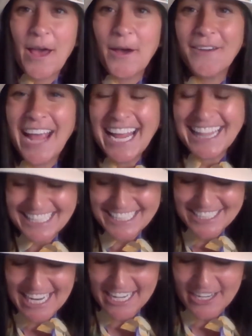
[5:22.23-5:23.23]
Okay,
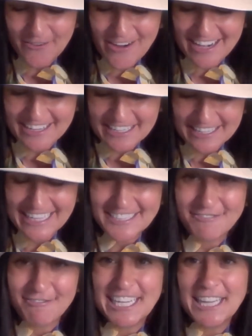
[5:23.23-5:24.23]
let's check your work.
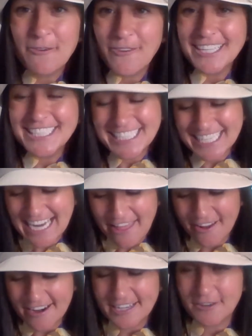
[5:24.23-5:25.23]
Let's read the words
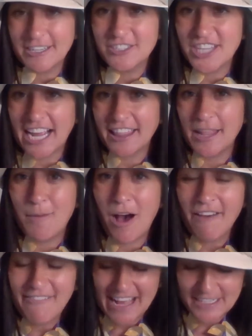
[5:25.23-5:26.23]
together and you can check them
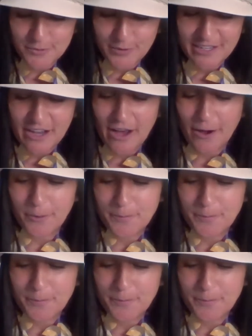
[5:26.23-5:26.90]
off as we go.